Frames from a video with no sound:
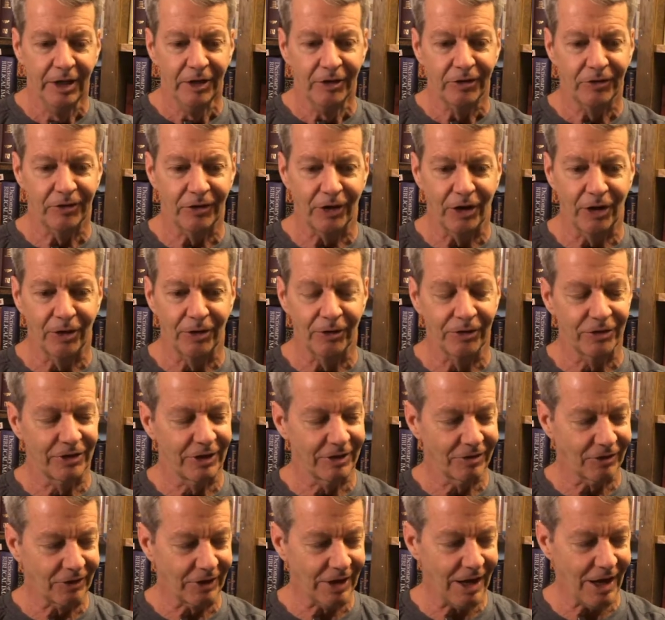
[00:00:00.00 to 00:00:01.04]
So
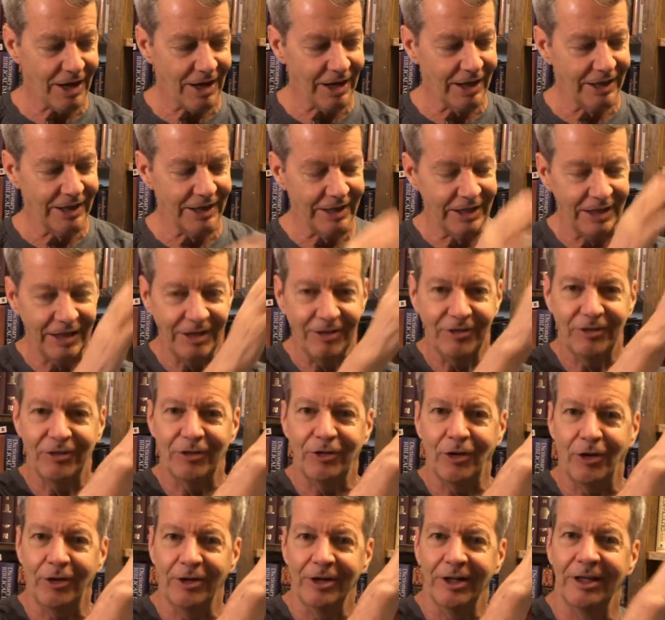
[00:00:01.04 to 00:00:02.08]
this guy, he
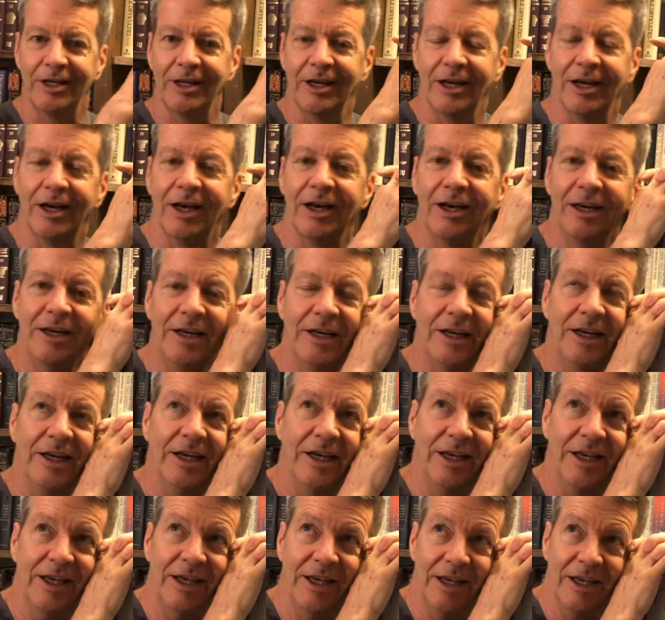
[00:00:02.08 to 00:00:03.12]
started. Uh,
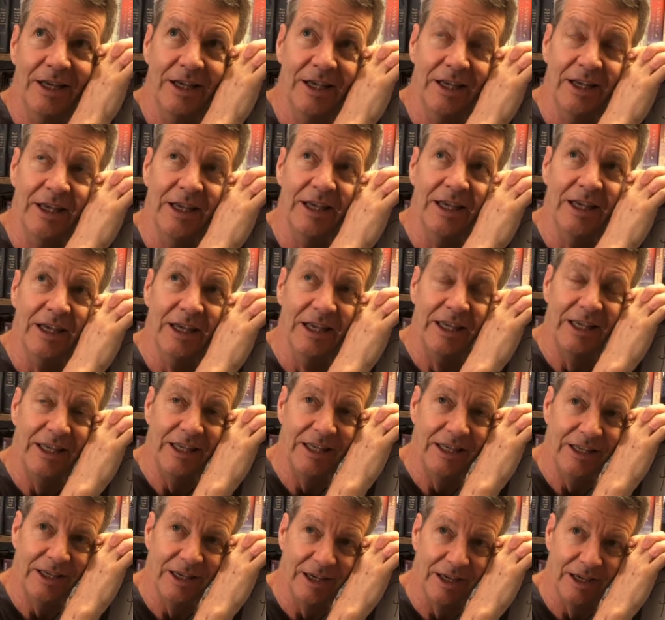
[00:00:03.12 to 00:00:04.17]

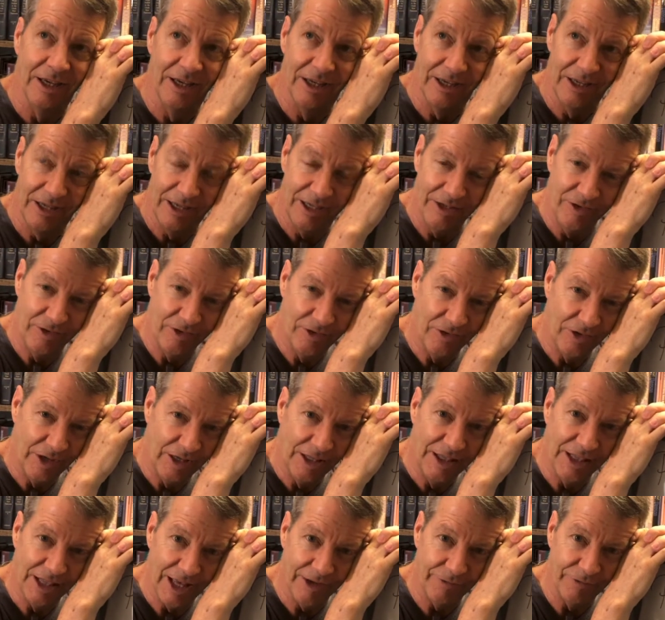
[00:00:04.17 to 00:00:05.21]
he uh, he's he
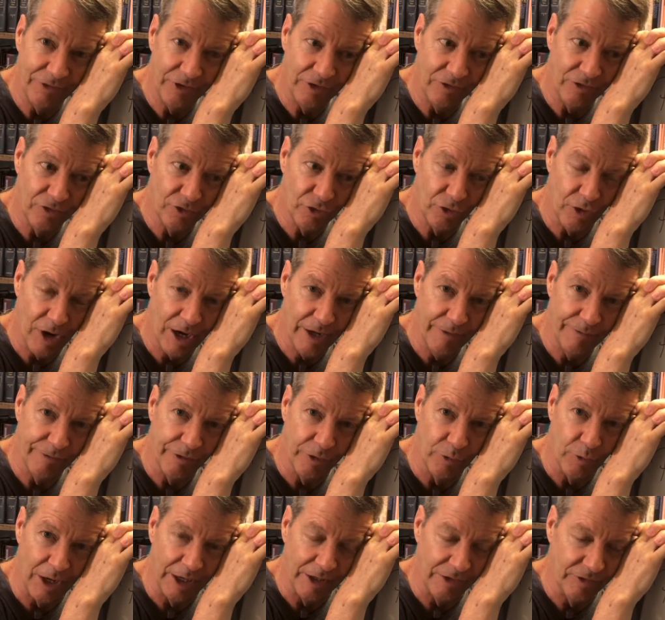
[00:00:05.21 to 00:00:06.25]
left his tribe for a while.